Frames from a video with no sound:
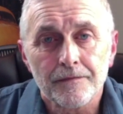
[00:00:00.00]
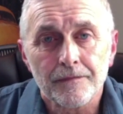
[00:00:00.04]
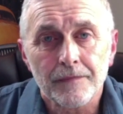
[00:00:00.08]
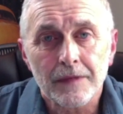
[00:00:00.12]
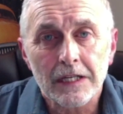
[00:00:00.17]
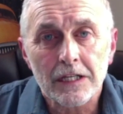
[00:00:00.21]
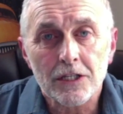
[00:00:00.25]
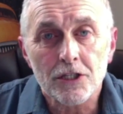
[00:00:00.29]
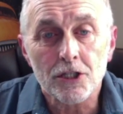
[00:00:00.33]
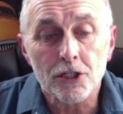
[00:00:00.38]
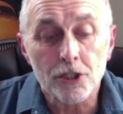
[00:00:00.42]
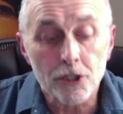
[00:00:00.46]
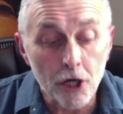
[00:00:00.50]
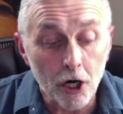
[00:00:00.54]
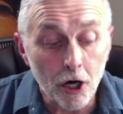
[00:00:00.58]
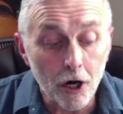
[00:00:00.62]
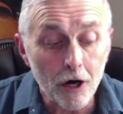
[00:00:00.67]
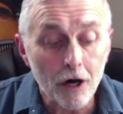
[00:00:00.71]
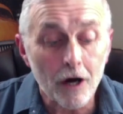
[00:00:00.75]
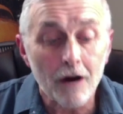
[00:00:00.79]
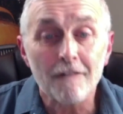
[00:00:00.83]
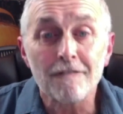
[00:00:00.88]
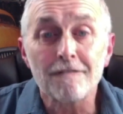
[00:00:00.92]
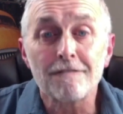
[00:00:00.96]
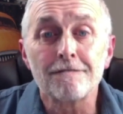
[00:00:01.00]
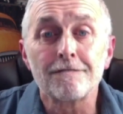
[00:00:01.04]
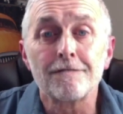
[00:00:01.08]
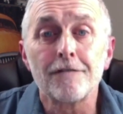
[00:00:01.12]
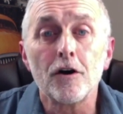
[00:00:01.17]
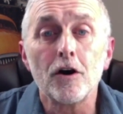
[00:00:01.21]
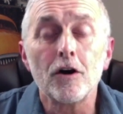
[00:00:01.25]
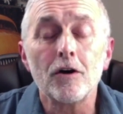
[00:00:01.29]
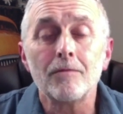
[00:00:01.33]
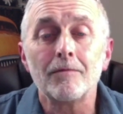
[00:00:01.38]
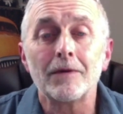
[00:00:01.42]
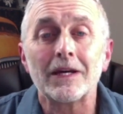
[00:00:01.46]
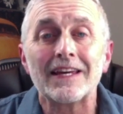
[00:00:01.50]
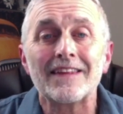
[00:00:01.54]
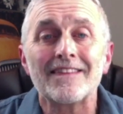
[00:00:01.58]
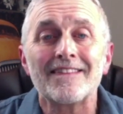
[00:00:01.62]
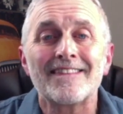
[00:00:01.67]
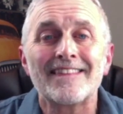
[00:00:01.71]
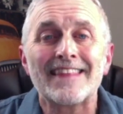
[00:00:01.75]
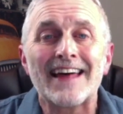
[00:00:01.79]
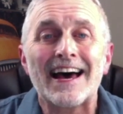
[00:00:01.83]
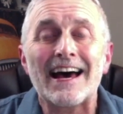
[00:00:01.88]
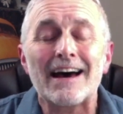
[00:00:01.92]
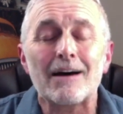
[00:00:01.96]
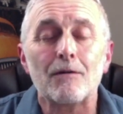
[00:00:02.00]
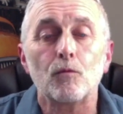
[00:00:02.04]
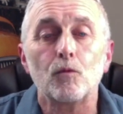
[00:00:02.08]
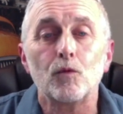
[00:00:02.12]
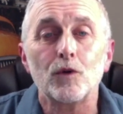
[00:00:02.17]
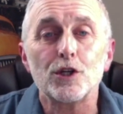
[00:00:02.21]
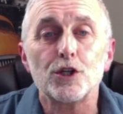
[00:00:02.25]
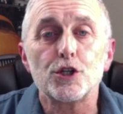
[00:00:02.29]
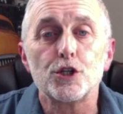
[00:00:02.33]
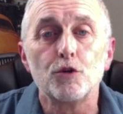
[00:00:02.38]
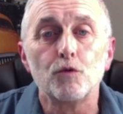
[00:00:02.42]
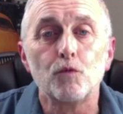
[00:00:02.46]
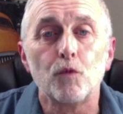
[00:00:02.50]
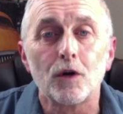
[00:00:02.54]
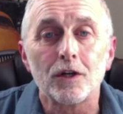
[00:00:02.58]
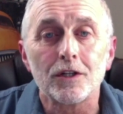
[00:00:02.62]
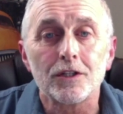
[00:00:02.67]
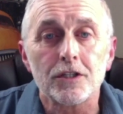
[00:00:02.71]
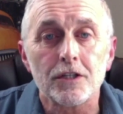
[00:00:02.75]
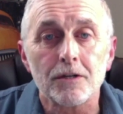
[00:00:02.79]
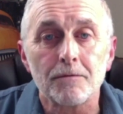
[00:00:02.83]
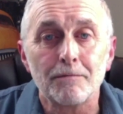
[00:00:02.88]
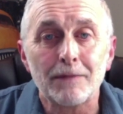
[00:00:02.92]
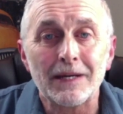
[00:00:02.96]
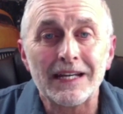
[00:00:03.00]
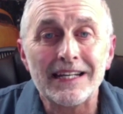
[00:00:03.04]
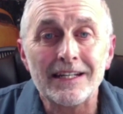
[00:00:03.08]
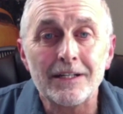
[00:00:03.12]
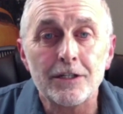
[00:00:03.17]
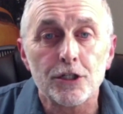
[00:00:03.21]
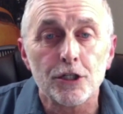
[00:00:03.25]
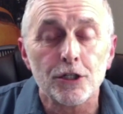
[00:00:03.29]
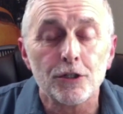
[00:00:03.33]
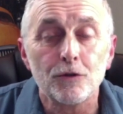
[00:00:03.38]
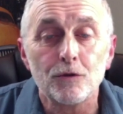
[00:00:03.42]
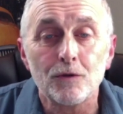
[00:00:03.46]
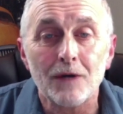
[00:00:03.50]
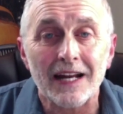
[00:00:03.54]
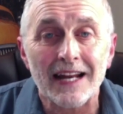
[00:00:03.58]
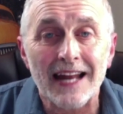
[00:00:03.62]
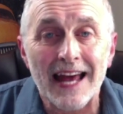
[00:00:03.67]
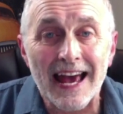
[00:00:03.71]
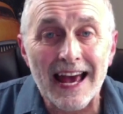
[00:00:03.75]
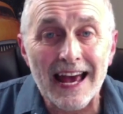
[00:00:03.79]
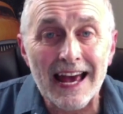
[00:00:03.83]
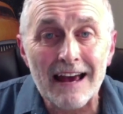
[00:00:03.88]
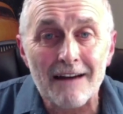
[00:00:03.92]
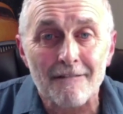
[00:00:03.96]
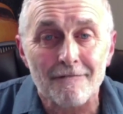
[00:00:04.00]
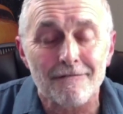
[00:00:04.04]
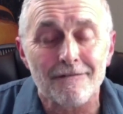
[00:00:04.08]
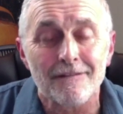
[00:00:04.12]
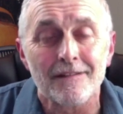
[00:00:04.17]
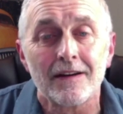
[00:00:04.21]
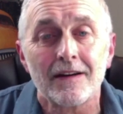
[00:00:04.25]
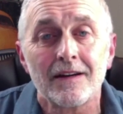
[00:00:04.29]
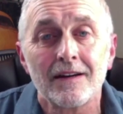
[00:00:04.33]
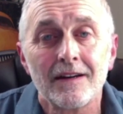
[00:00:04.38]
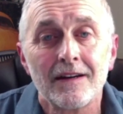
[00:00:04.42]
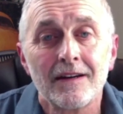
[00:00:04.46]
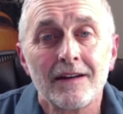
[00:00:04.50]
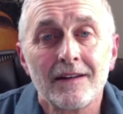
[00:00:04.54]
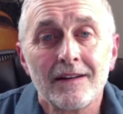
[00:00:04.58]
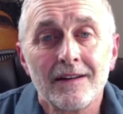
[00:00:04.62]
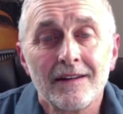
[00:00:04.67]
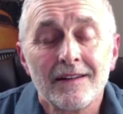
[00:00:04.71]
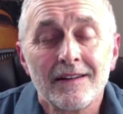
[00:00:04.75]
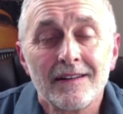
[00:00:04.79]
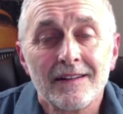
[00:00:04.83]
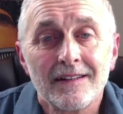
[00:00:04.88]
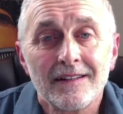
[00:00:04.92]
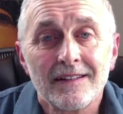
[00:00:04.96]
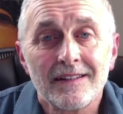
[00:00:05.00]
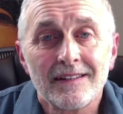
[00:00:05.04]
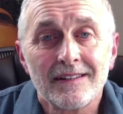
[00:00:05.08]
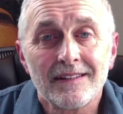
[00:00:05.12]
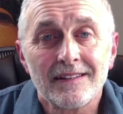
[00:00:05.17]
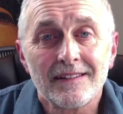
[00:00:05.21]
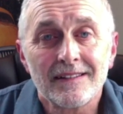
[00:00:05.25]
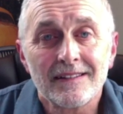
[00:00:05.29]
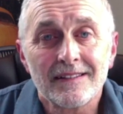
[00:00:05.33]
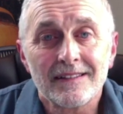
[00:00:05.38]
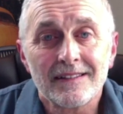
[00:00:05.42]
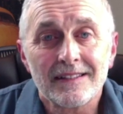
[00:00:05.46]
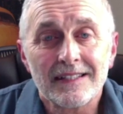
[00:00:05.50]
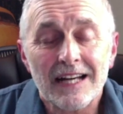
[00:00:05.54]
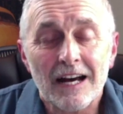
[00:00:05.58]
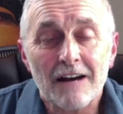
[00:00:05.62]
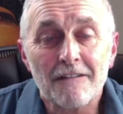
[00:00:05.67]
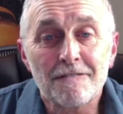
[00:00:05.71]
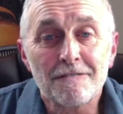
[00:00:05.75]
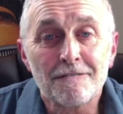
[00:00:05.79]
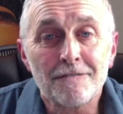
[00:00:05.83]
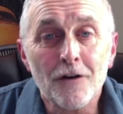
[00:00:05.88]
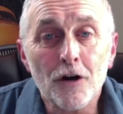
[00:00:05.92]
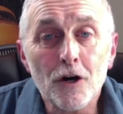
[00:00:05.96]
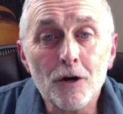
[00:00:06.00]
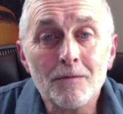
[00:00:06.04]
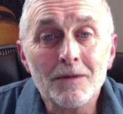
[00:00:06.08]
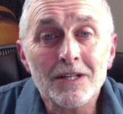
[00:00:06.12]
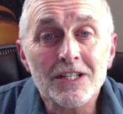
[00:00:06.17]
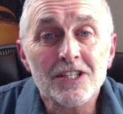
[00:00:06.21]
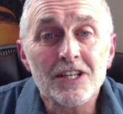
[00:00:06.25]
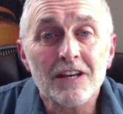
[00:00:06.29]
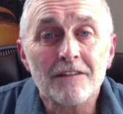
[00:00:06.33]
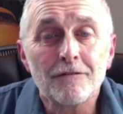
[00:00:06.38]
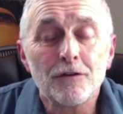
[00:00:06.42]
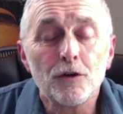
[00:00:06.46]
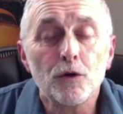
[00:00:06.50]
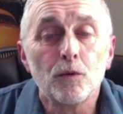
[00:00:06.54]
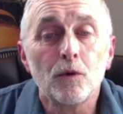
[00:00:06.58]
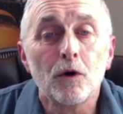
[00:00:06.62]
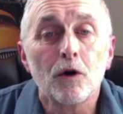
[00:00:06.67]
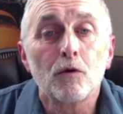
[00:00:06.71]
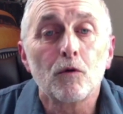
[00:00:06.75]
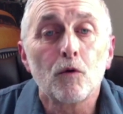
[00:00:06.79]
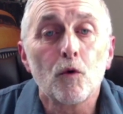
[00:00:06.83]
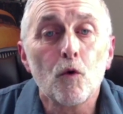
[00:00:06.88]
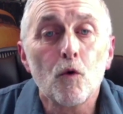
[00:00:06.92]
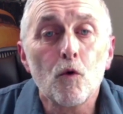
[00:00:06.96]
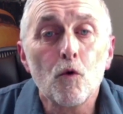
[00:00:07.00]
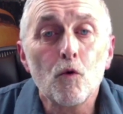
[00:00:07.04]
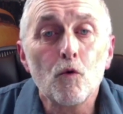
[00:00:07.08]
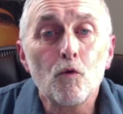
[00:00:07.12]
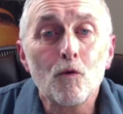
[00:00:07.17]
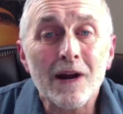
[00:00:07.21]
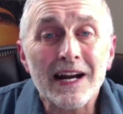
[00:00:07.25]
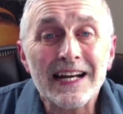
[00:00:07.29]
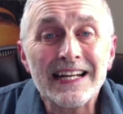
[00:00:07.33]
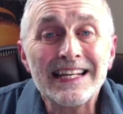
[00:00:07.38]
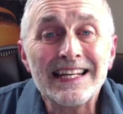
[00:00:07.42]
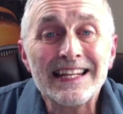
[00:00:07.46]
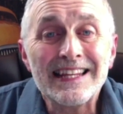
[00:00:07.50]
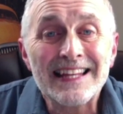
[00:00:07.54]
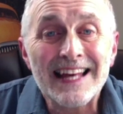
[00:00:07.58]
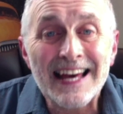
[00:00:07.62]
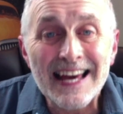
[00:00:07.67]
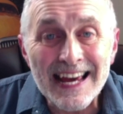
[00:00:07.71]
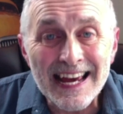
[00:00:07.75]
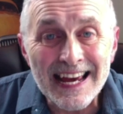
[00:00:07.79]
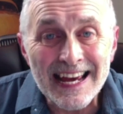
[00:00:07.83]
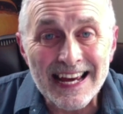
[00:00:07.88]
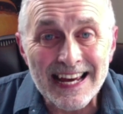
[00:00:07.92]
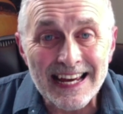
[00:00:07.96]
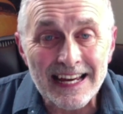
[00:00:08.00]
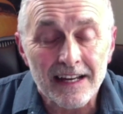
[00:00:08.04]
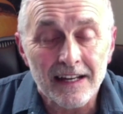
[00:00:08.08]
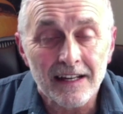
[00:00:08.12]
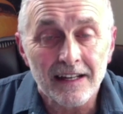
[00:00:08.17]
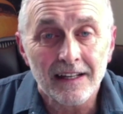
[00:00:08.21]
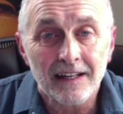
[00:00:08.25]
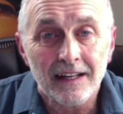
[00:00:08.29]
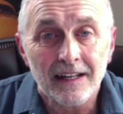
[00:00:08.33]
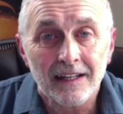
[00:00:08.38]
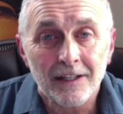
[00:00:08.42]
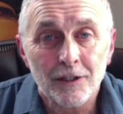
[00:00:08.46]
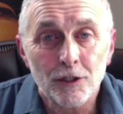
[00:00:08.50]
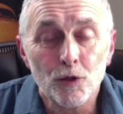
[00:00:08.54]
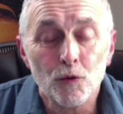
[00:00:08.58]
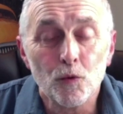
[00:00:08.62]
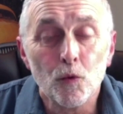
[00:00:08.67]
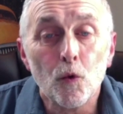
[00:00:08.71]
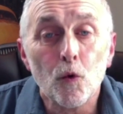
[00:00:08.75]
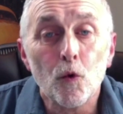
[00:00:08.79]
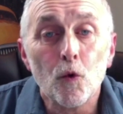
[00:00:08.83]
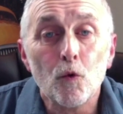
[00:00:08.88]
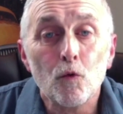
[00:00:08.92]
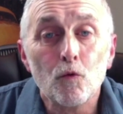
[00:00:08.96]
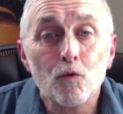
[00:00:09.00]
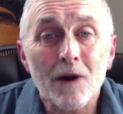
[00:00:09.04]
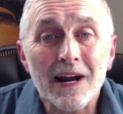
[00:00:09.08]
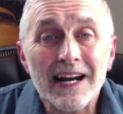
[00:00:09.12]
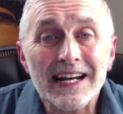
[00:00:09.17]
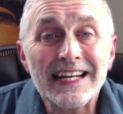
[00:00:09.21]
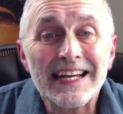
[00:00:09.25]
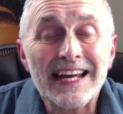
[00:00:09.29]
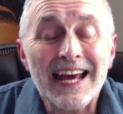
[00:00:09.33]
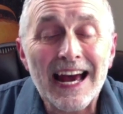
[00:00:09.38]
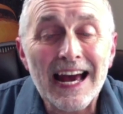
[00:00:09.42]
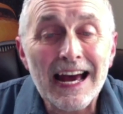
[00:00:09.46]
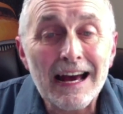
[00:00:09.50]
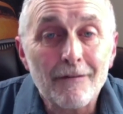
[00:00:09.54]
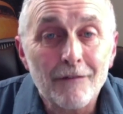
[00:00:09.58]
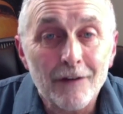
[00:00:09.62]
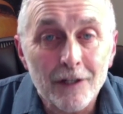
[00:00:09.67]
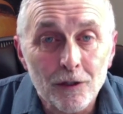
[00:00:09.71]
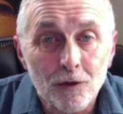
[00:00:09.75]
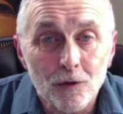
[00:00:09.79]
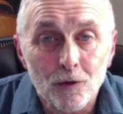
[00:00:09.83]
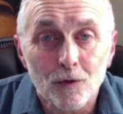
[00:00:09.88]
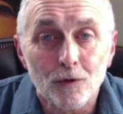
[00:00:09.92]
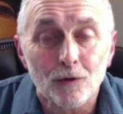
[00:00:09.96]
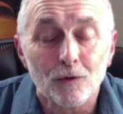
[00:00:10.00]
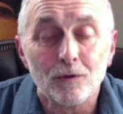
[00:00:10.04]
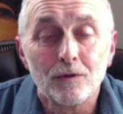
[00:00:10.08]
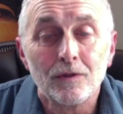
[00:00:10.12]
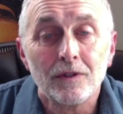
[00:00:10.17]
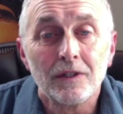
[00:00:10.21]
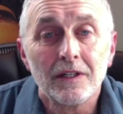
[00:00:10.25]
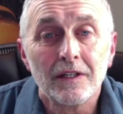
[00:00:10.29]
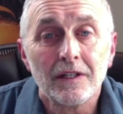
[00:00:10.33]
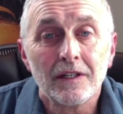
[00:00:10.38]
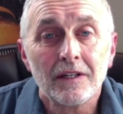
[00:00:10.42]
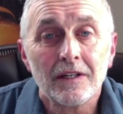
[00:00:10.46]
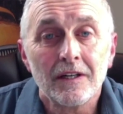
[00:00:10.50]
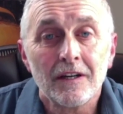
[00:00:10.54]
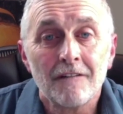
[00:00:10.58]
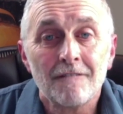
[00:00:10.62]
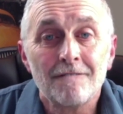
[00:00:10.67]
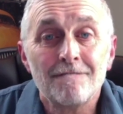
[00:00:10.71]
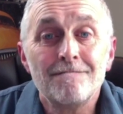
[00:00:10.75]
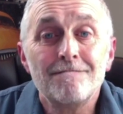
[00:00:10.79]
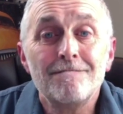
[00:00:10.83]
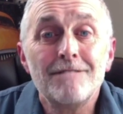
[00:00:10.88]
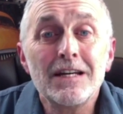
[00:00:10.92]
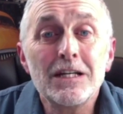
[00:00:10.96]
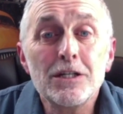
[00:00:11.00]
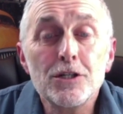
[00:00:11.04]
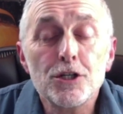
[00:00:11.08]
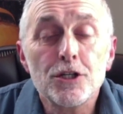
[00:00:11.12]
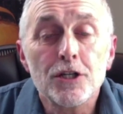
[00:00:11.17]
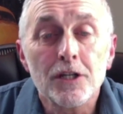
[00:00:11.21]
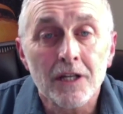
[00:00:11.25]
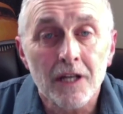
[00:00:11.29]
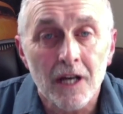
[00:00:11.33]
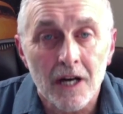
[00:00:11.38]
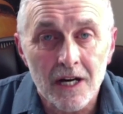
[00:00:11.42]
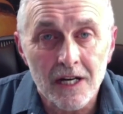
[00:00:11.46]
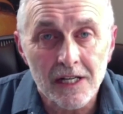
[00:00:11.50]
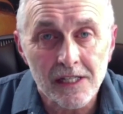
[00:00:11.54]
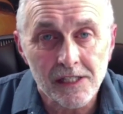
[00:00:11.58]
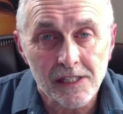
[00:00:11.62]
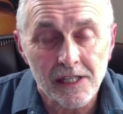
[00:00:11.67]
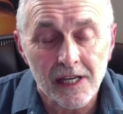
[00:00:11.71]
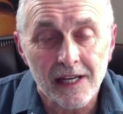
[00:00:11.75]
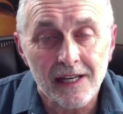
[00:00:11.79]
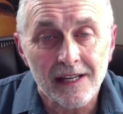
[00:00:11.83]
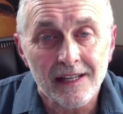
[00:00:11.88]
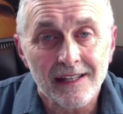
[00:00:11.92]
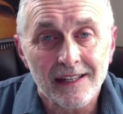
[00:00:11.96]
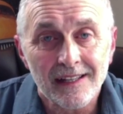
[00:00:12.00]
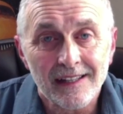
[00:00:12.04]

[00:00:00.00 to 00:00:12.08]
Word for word: Start affirming that which you want to be, do and have. Affirm as if you are already there. You already have it all. Visualize it.